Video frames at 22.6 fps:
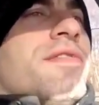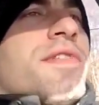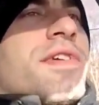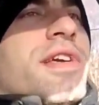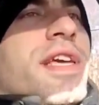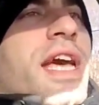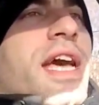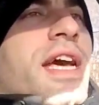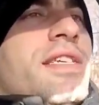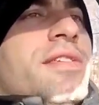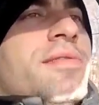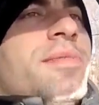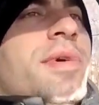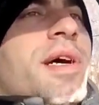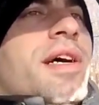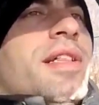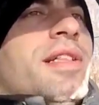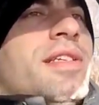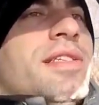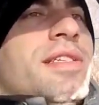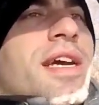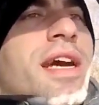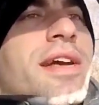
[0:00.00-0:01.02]
For gas
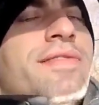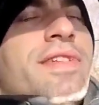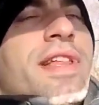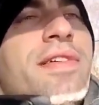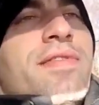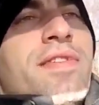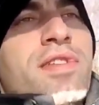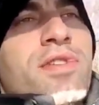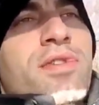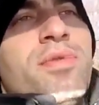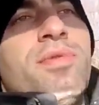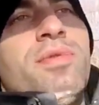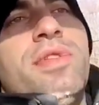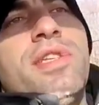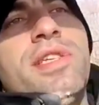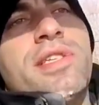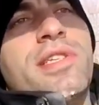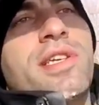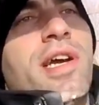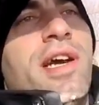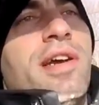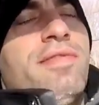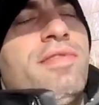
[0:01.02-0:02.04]
mileage. I've never tuned
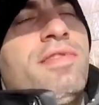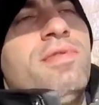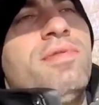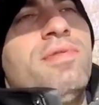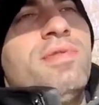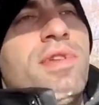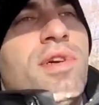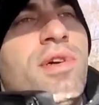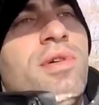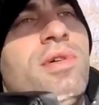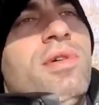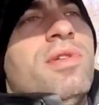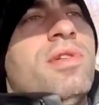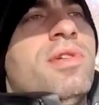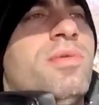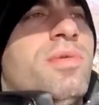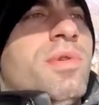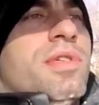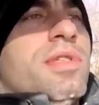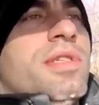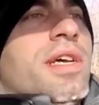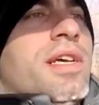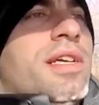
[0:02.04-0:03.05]
this car. I've tuned the older
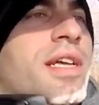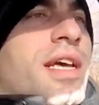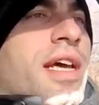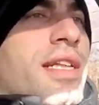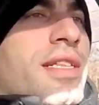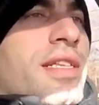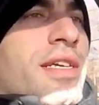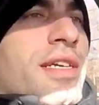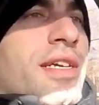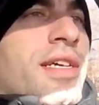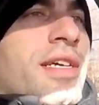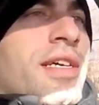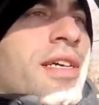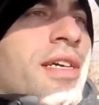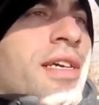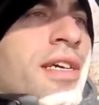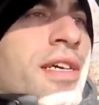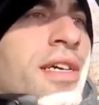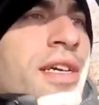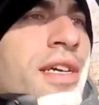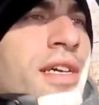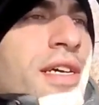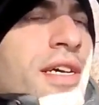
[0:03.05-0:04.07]
one. They had the
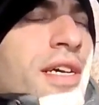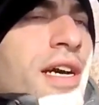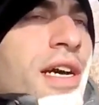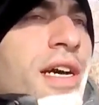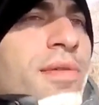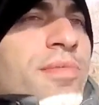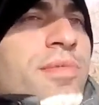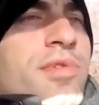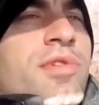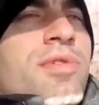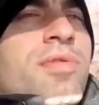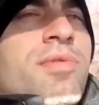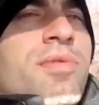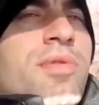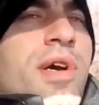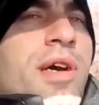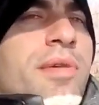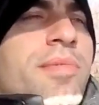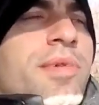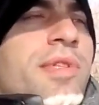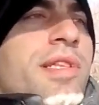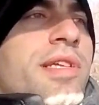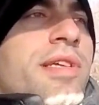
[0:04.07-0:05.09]
Cobb 2,
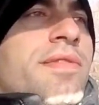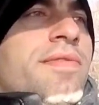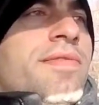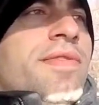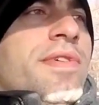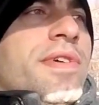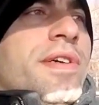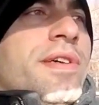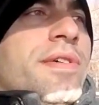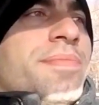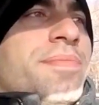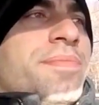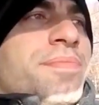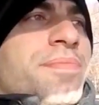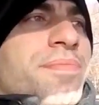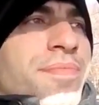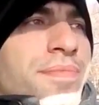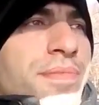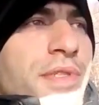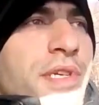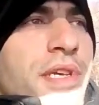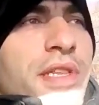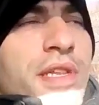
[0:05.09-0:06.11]
I believe, and
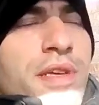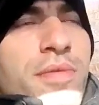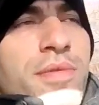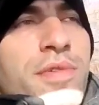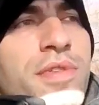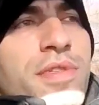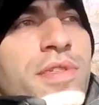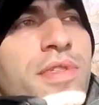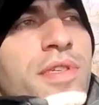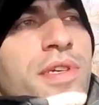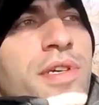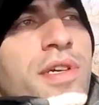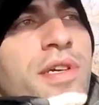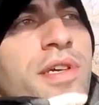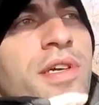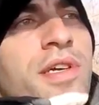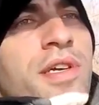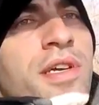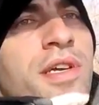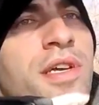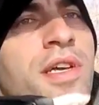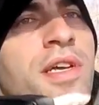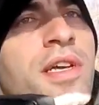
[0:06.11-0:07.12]
it was
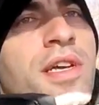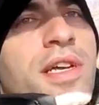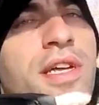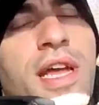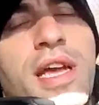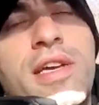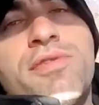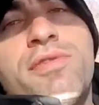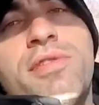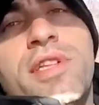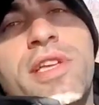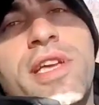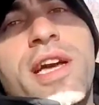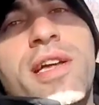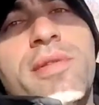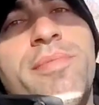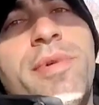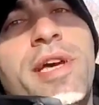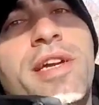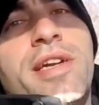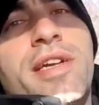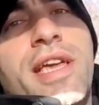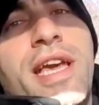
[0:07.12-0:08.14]
actually
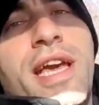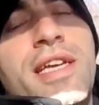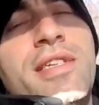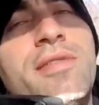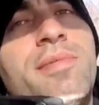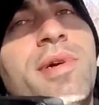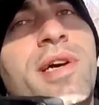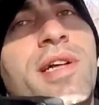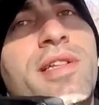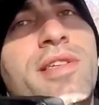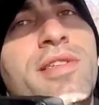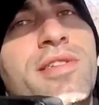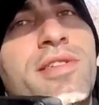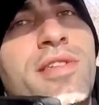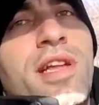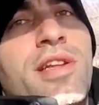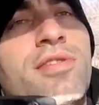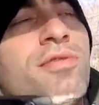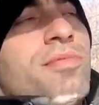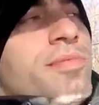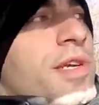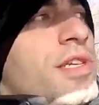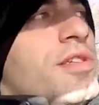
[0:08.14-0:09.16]
got better gas mileage.
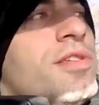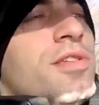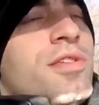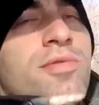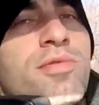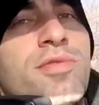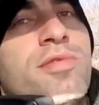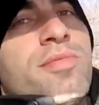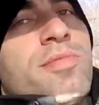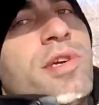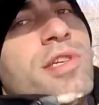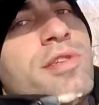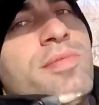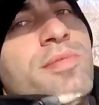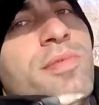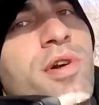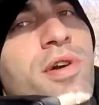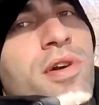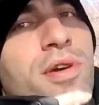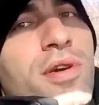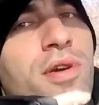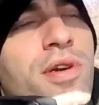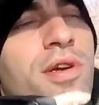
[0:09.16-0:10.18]
Not to mention it was much
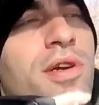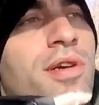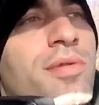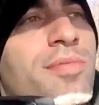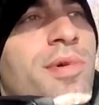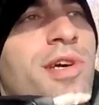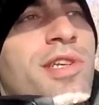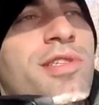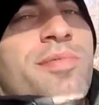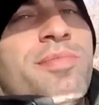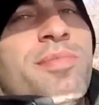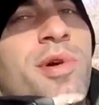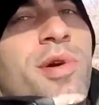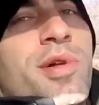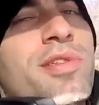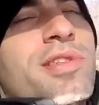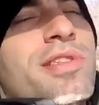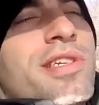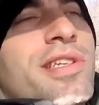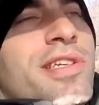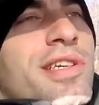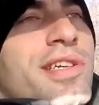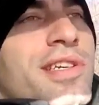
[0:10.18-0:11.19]

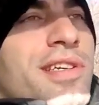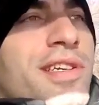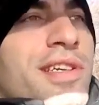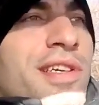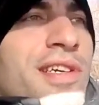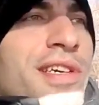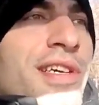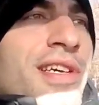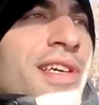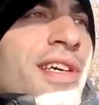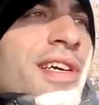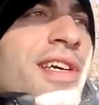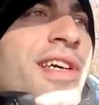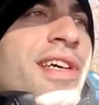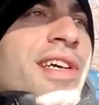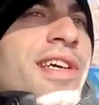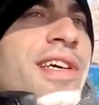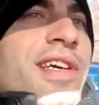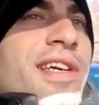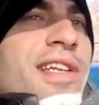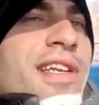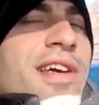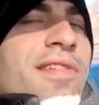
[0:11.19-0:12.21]
ballsier
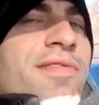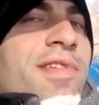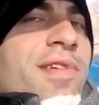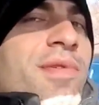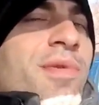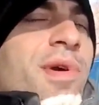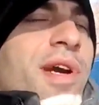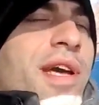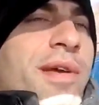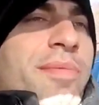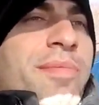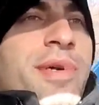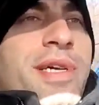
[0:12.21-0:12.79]
in every way.